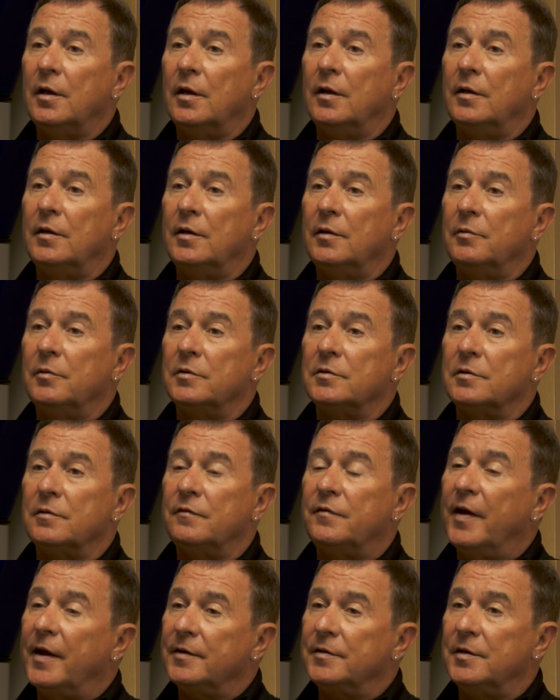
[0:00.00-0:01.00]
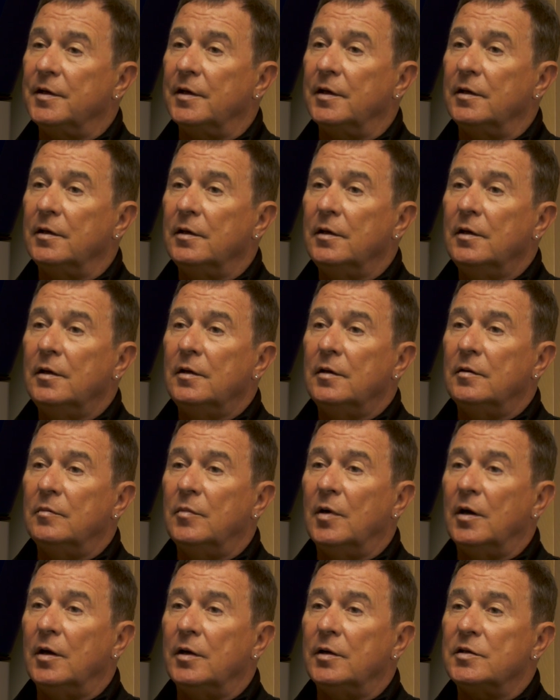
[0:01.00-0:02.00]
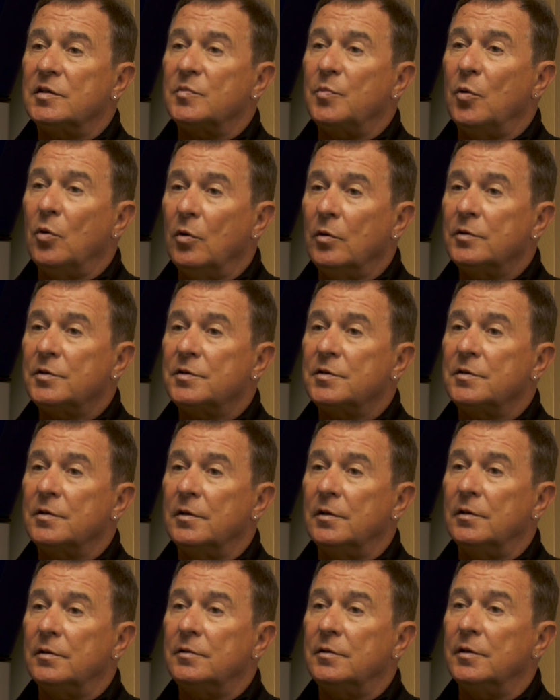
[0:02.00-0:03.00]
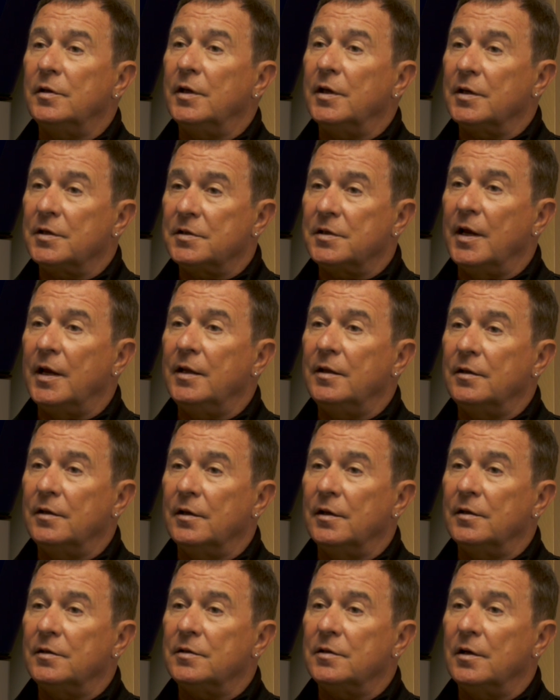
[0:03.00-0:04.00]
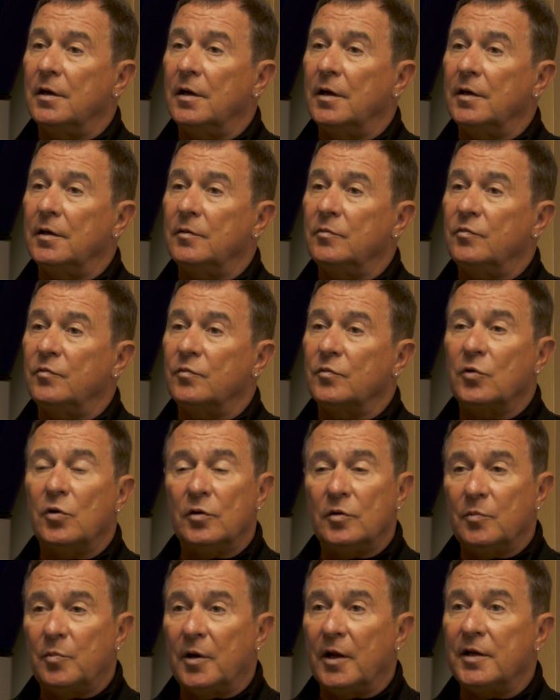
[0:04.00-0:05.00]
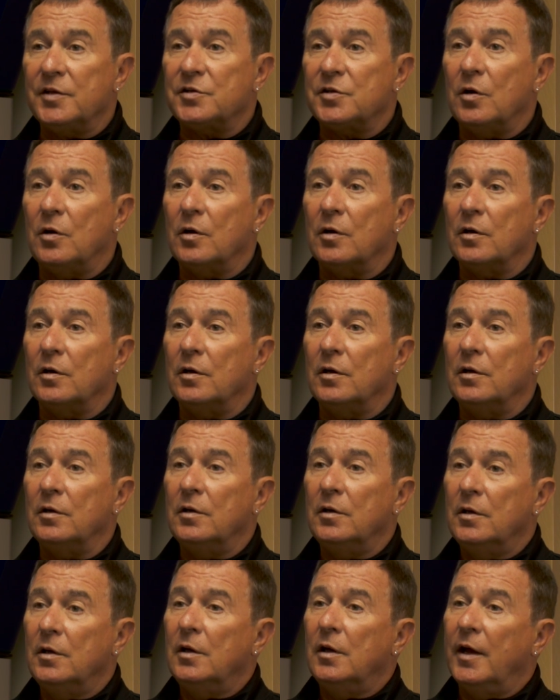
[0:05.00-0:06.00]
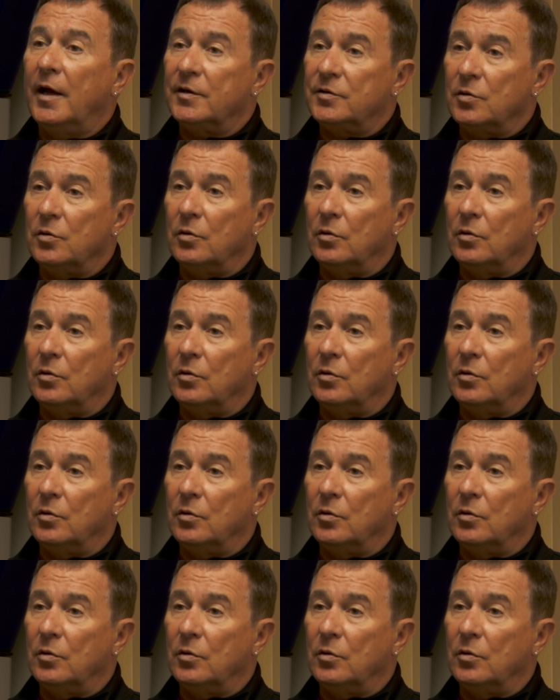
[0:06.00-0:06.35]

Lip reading: and it was affecting my sports to the extent that I couldn't play soccer at